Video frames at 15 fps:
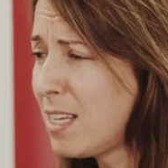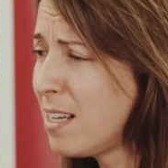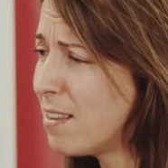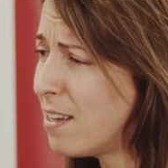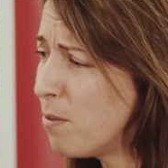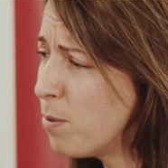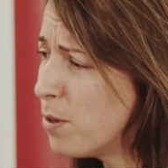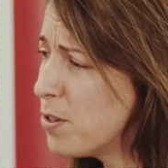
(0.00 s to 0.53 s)

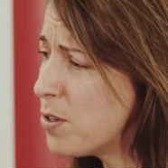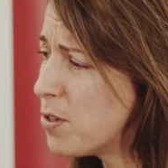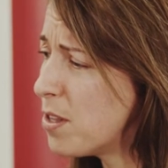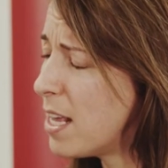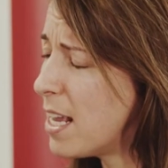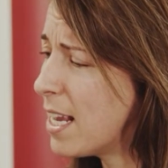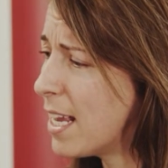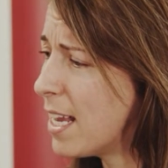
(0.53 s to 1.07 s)
Then once
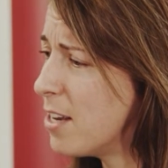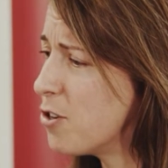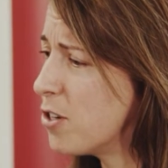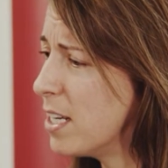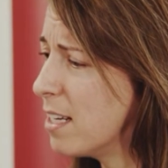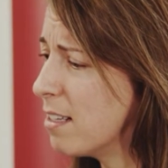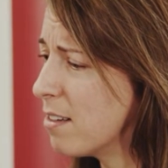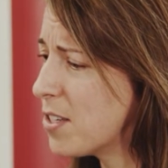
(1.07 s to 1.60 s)
they engaged
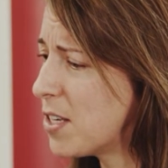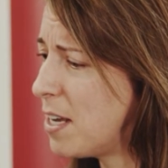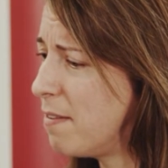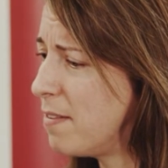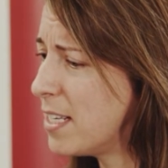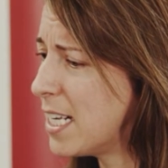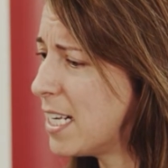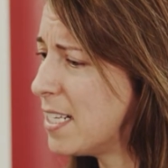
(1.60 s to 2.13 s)
legal
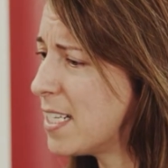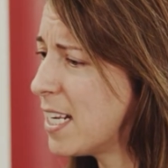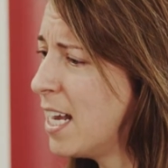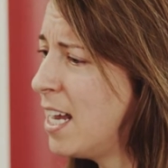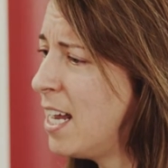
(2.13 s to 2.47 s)
services,